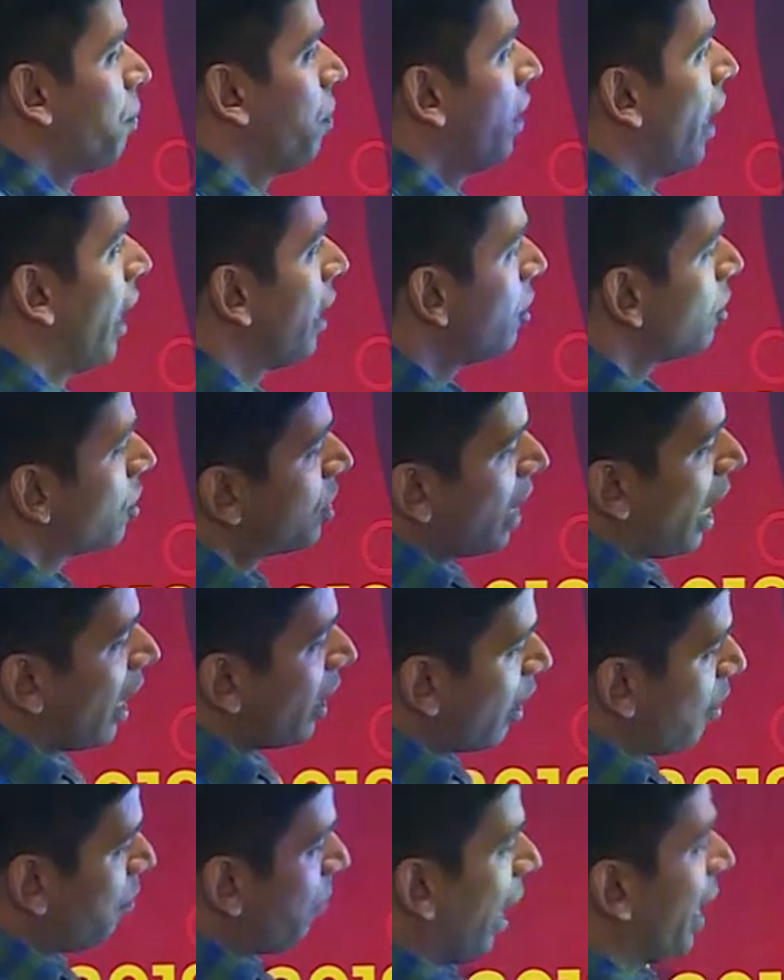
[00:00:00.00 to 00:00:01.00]
Then you
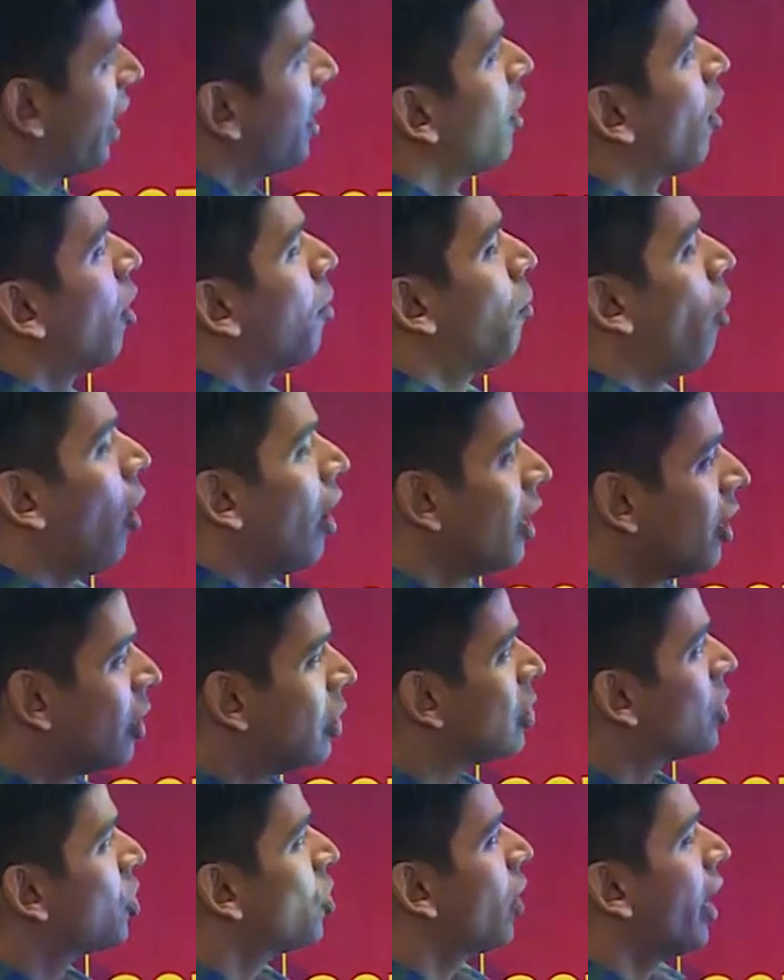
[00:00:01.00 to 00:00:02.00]
start combining your
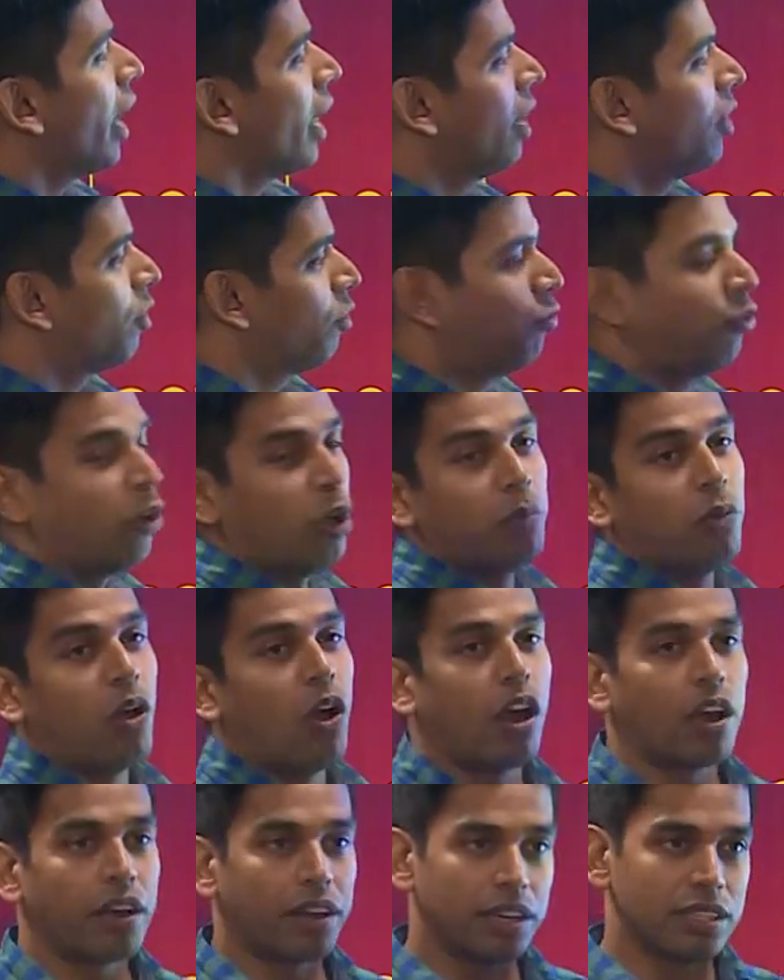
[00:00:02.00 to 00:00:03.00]
molecules together to form
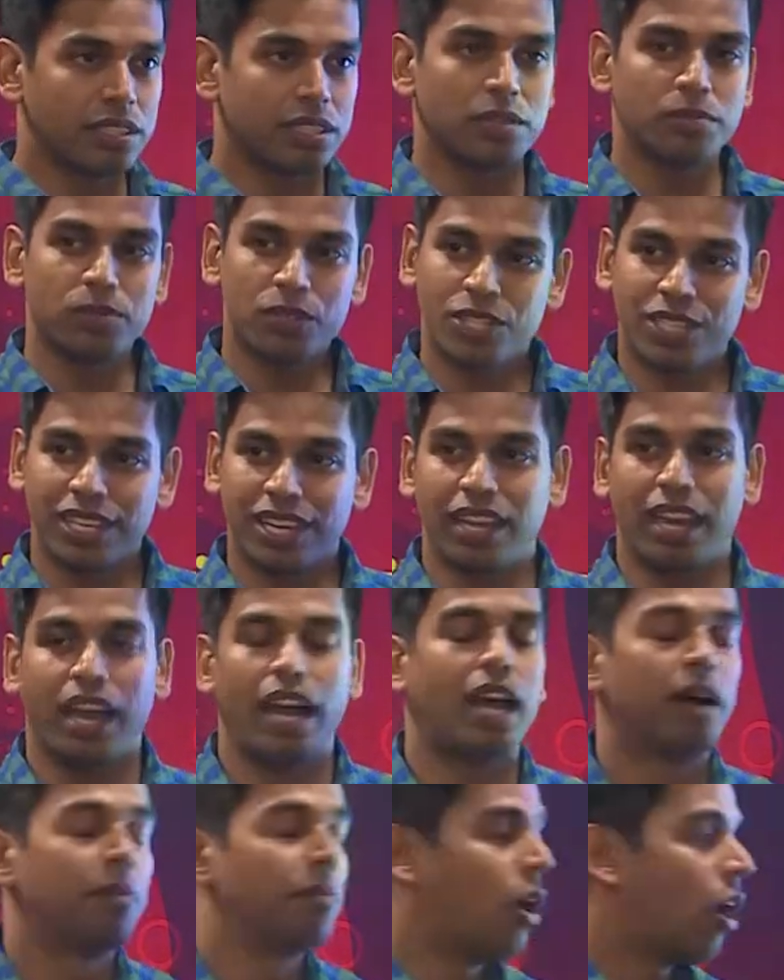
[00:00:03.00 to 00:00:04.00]
organisms.
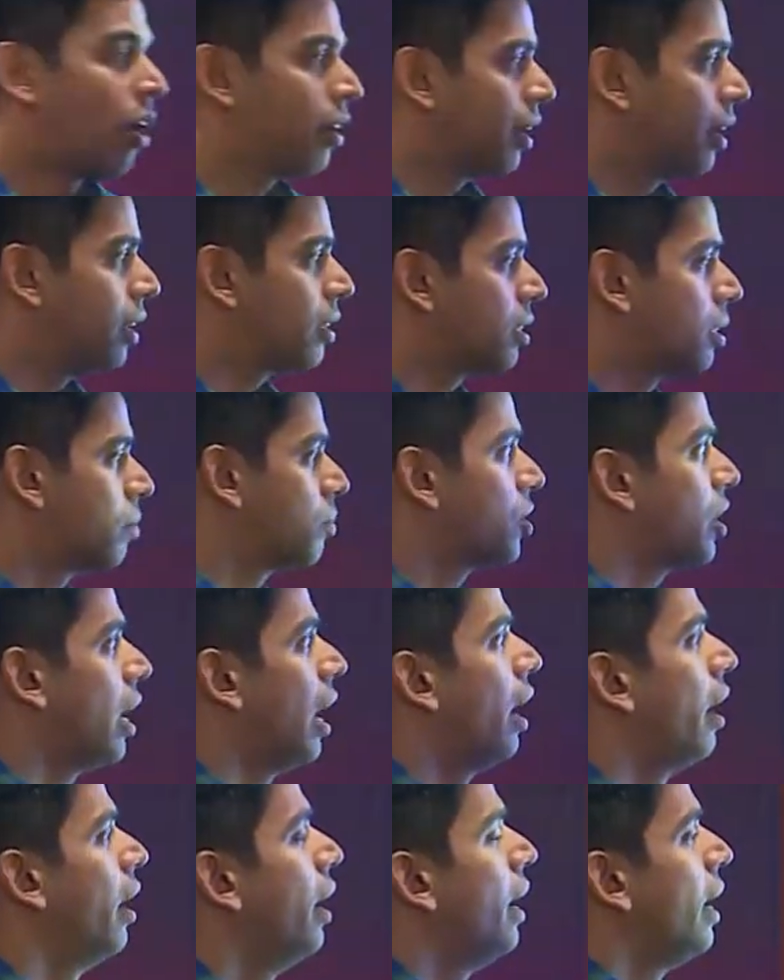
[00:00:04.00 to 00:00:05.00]
Organisms
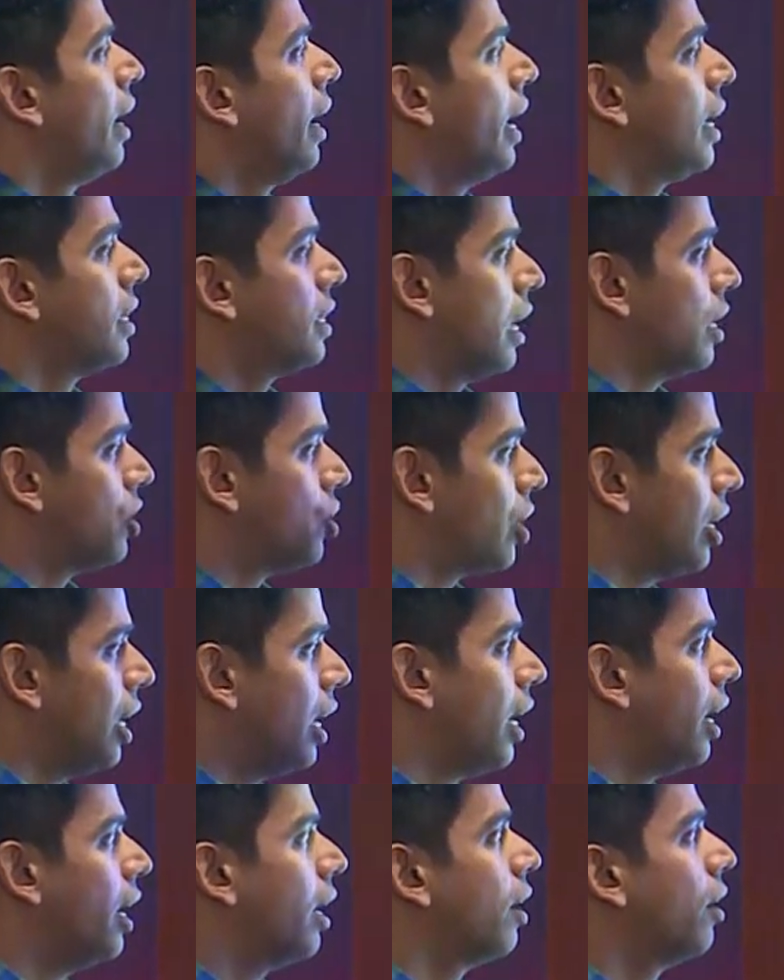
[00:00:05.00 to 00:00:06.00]
are
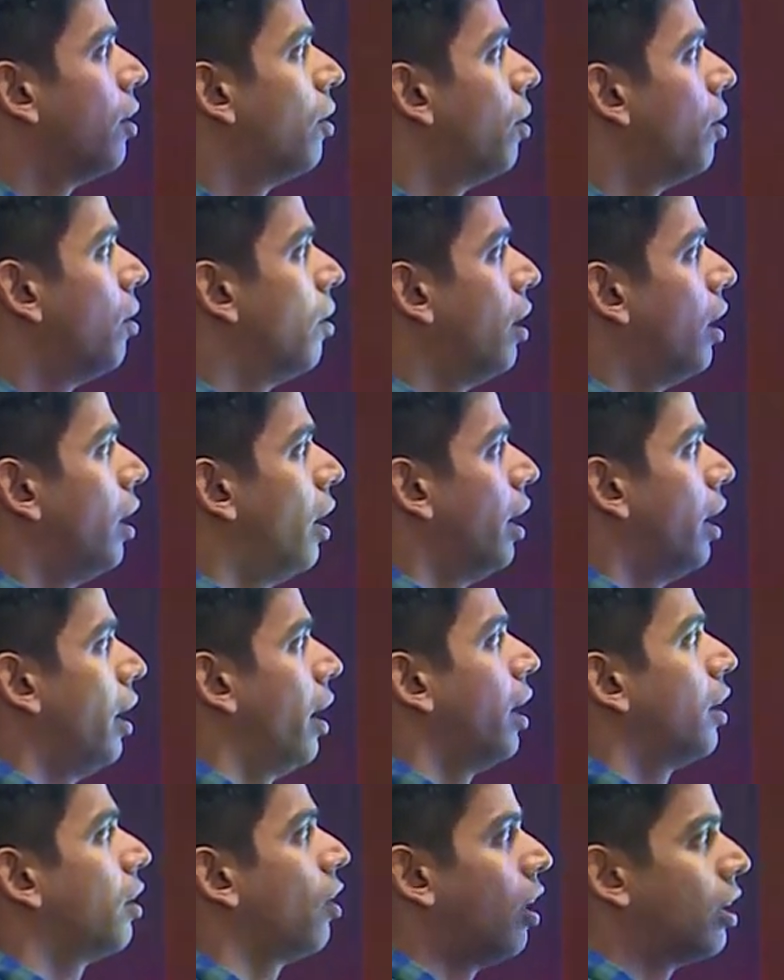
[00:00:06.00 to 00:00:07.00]
essentially
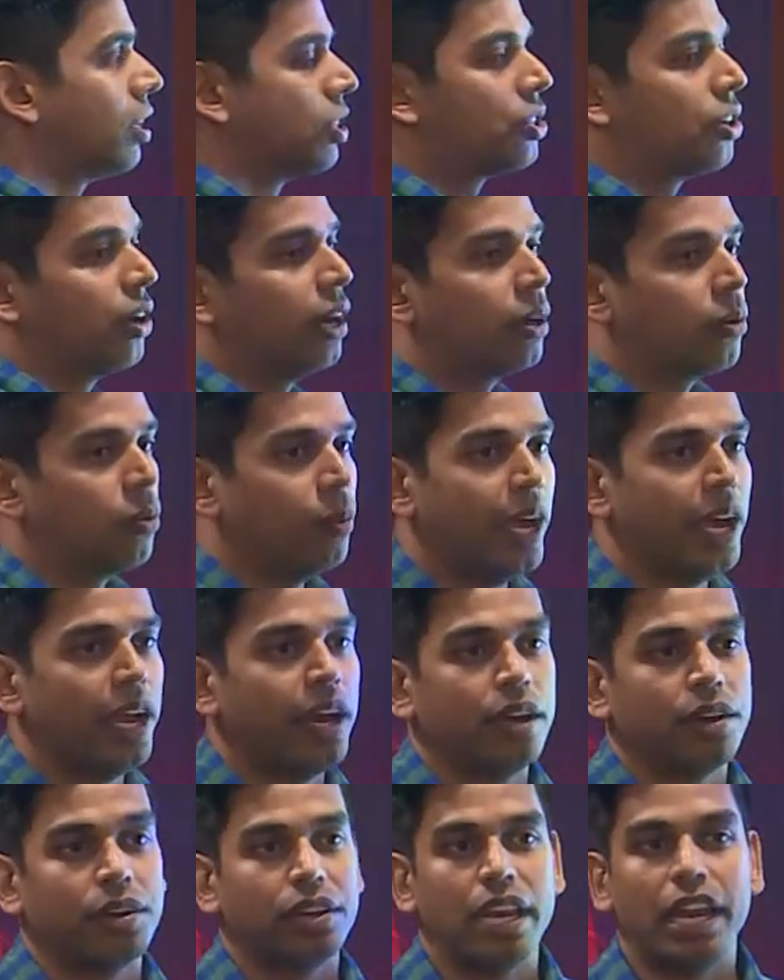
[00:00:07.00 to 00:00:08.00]
a construct
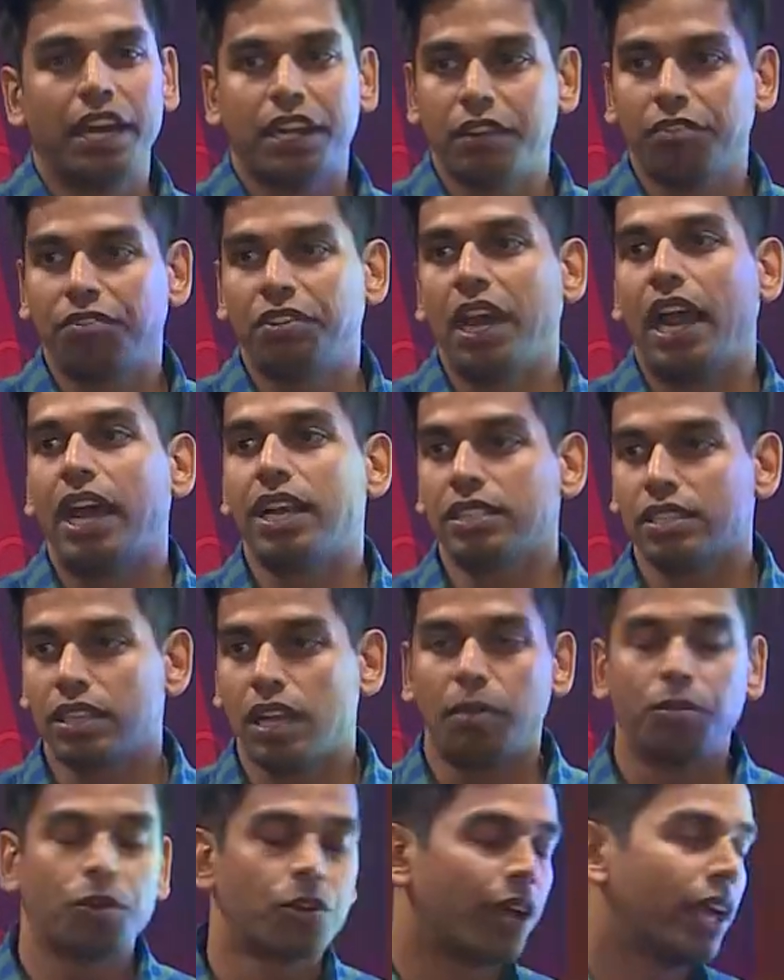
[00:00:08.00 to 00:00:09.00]
where relative tasks
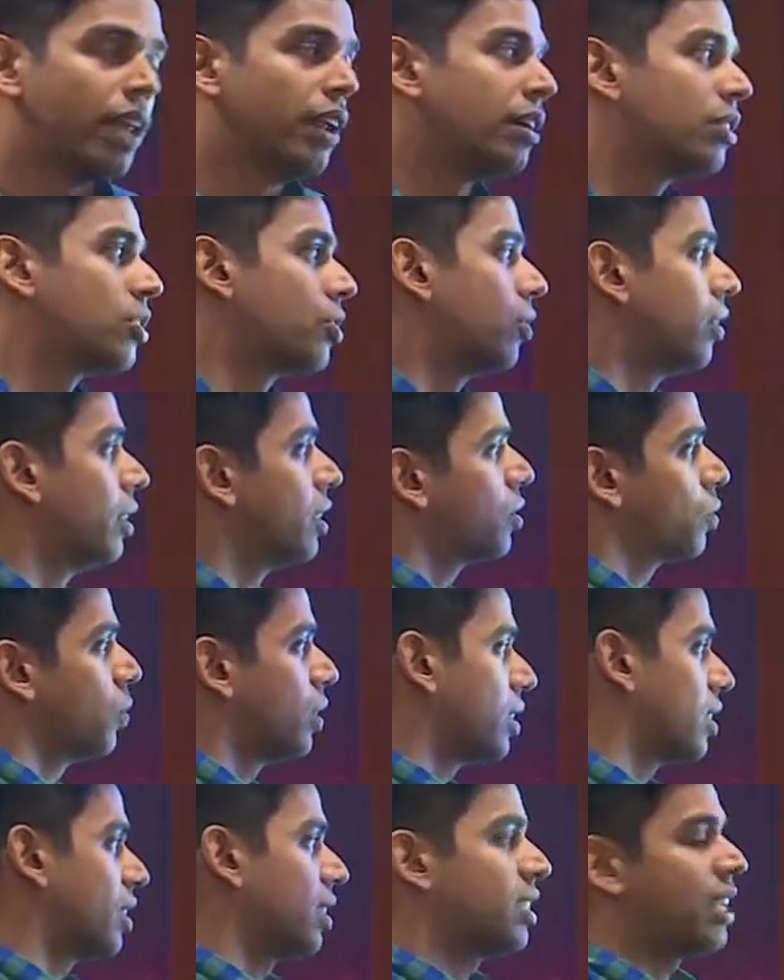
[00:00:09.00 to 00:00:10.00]
come together. So this
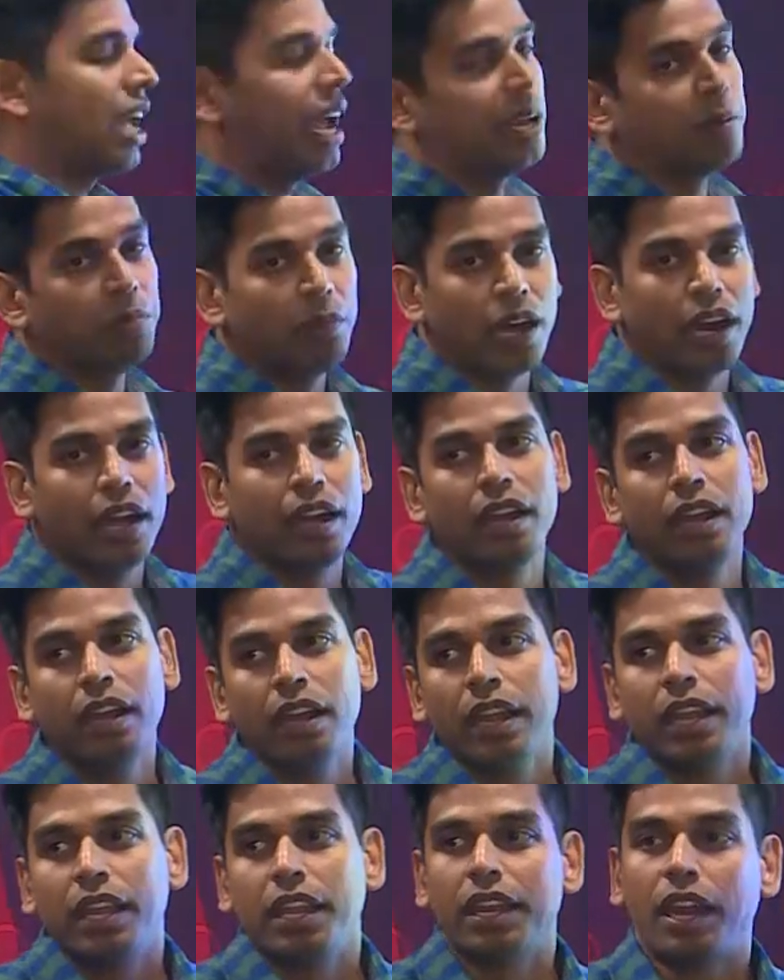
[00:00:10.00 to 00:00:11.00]
was a sidebar
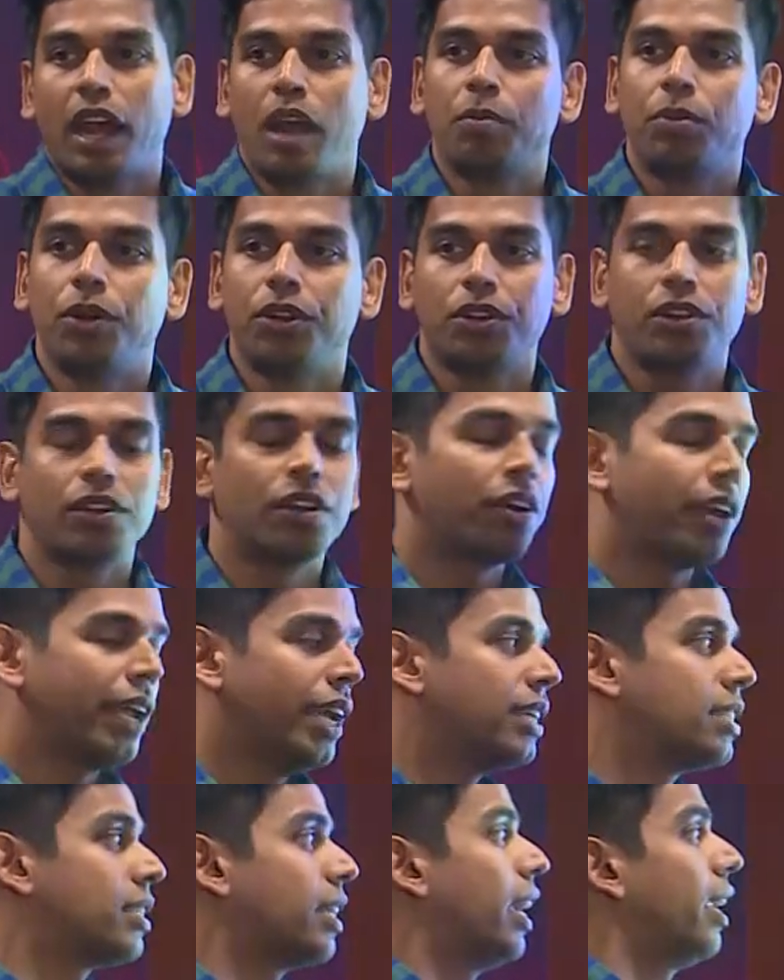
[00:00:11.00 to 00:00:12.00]
in our particular
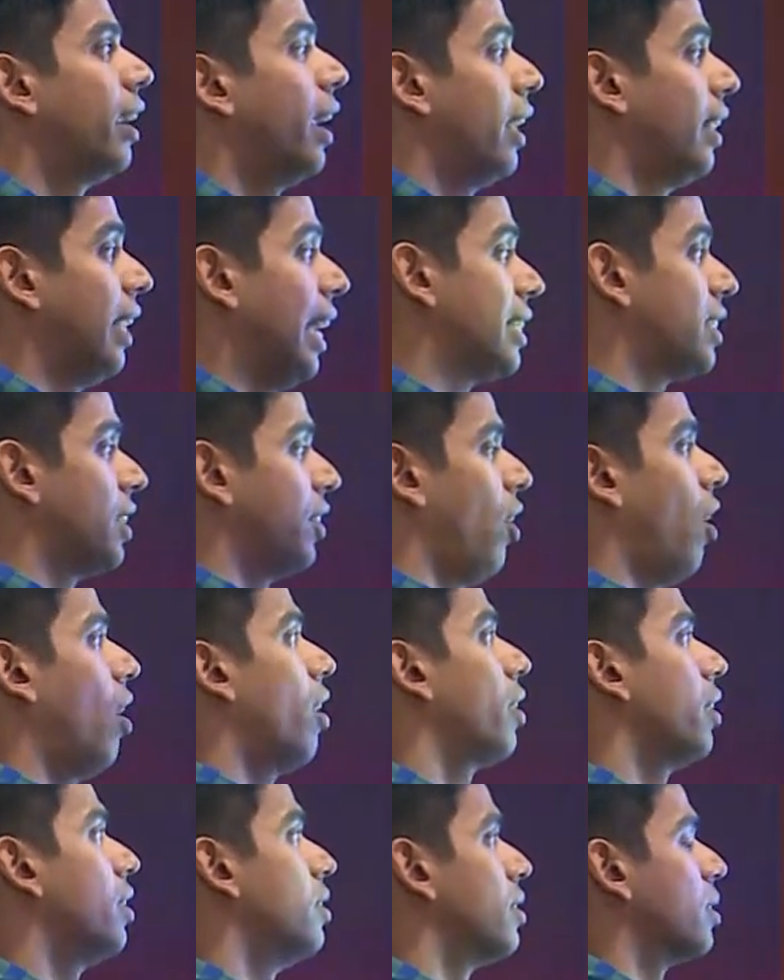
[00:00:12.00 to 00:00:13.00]
case, and that's an
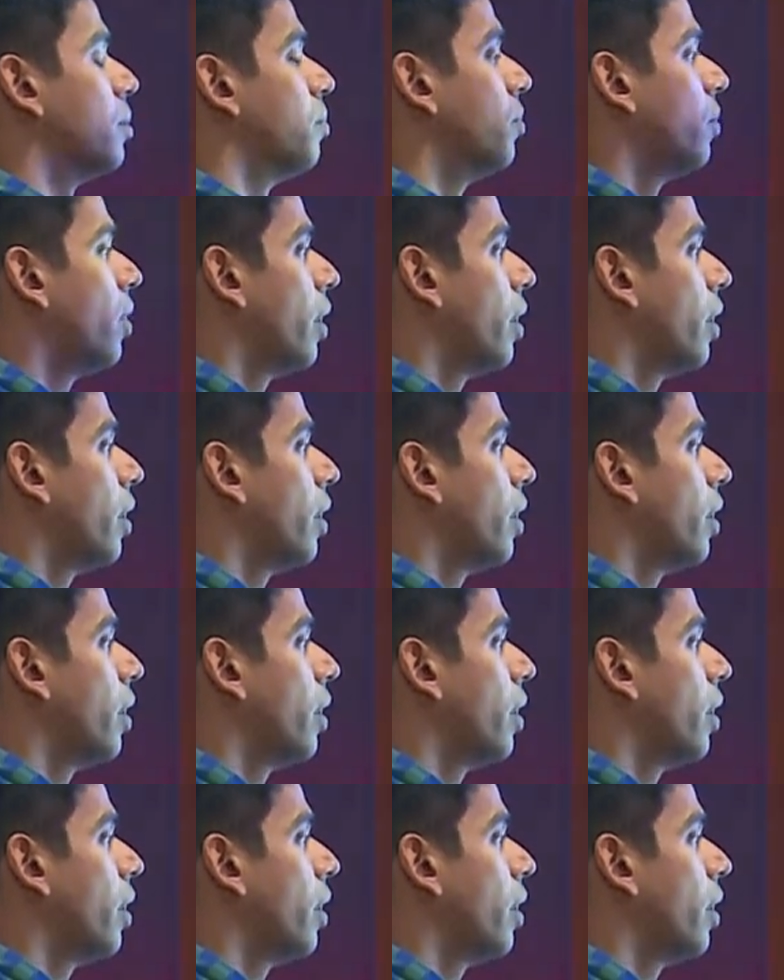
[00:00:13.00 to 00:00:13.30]
organism.